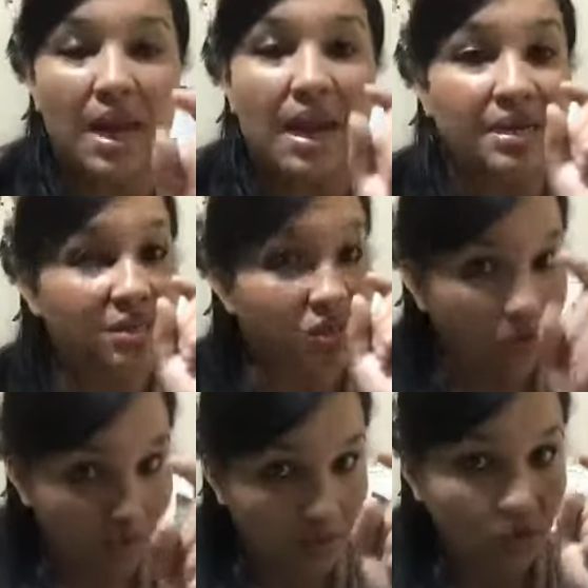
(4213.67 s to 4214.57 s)
and it's
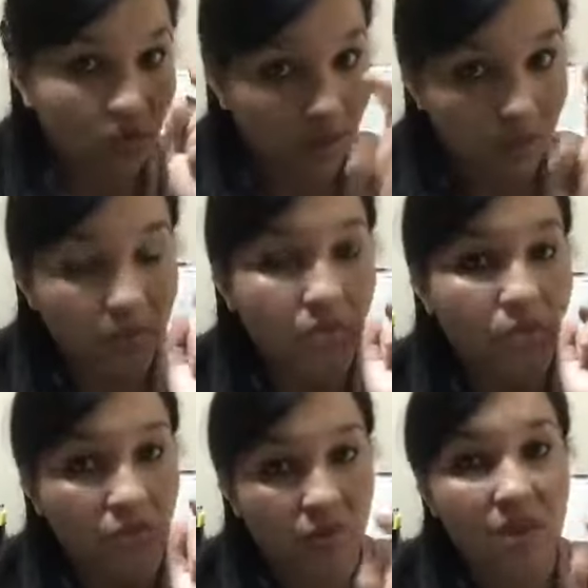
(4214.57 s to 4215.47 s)
going to help you to
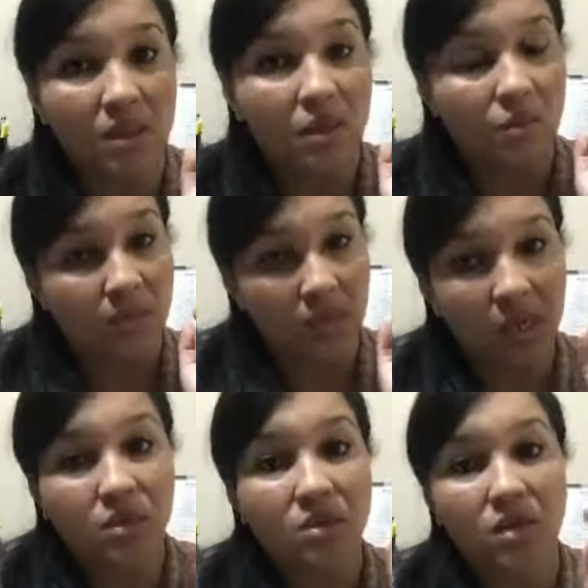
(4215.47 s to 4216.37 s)
create the
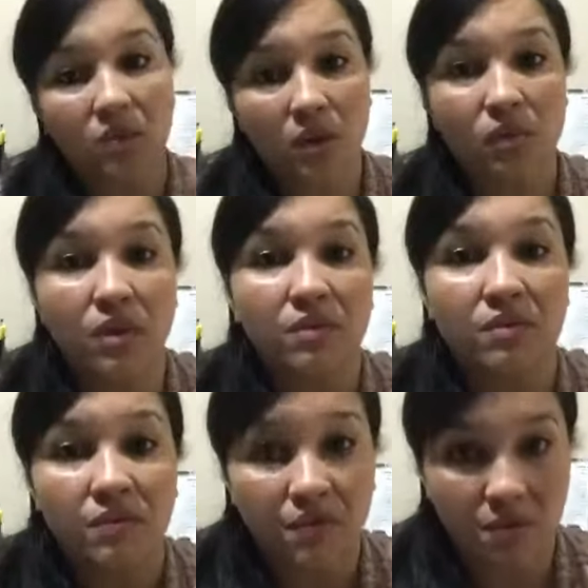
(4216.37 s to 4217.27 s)
communication that you're looking
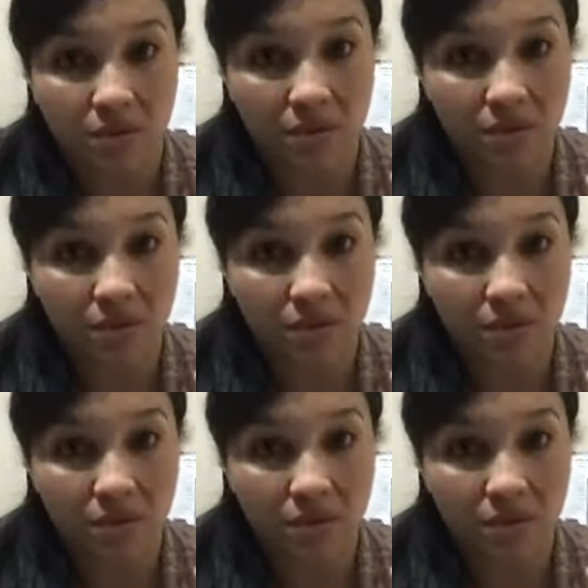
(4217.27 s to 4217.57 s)
for.